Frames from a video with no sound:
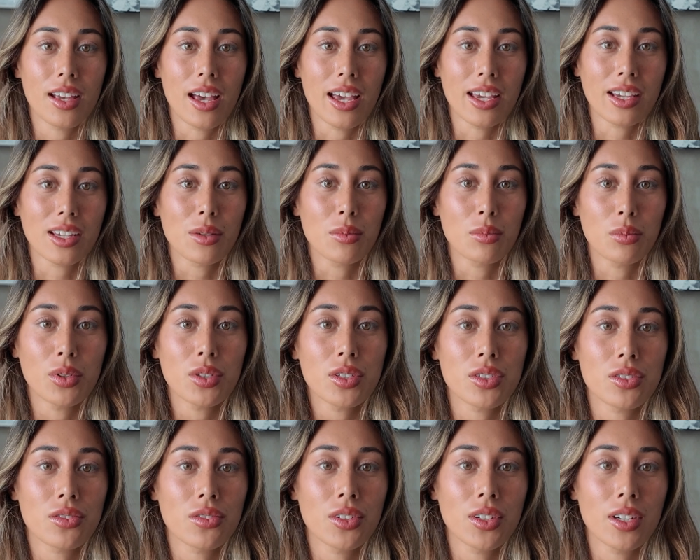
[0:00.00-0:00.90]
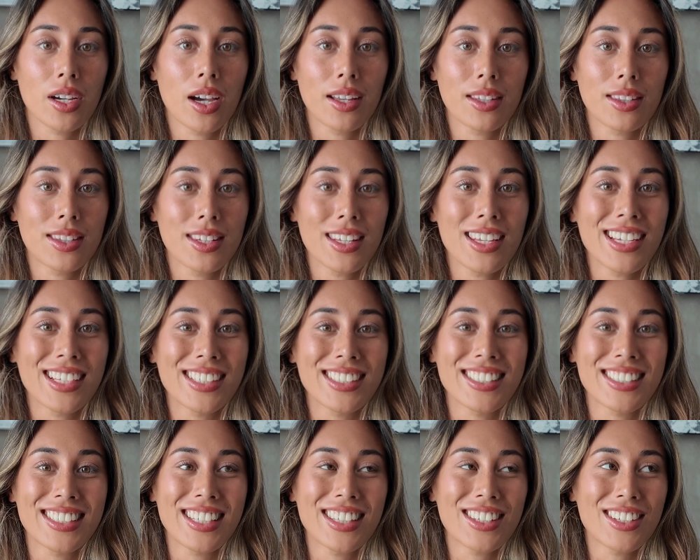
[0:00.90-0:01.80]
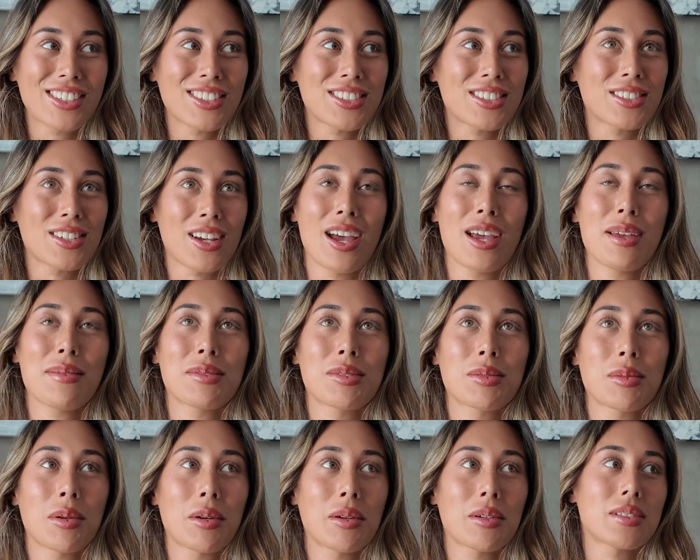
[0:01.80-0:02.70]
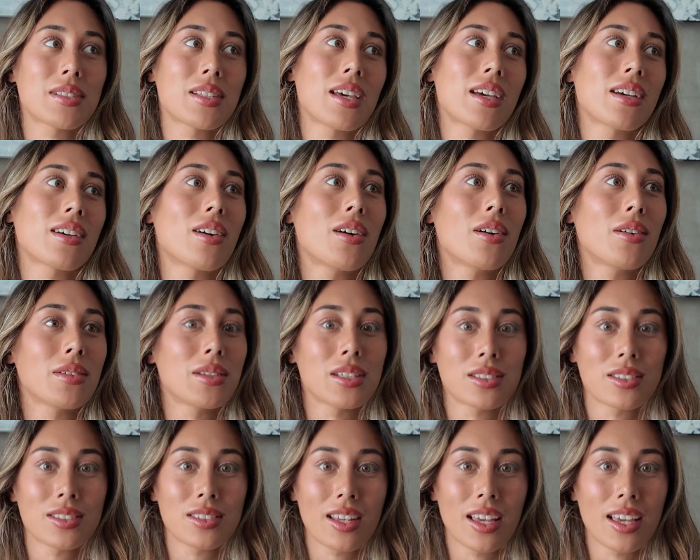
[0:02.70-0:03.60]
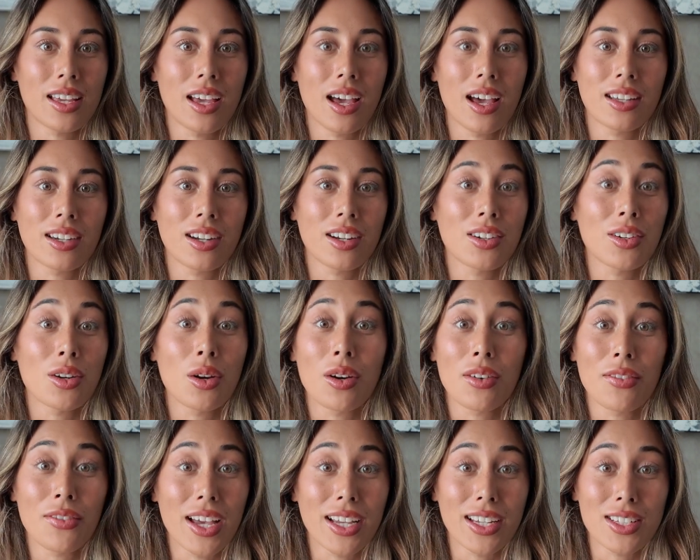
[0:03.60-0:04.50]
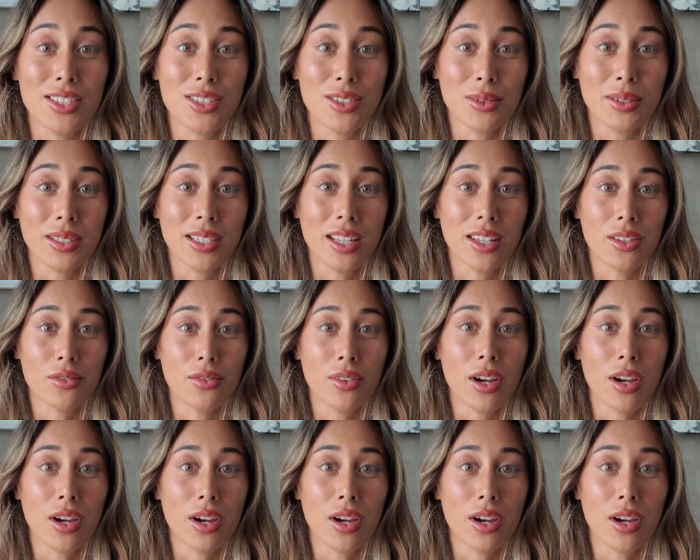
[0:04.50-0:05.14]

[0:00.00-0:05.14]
I can push through hard things. In those times where I was like, oh, I don't know if I can do another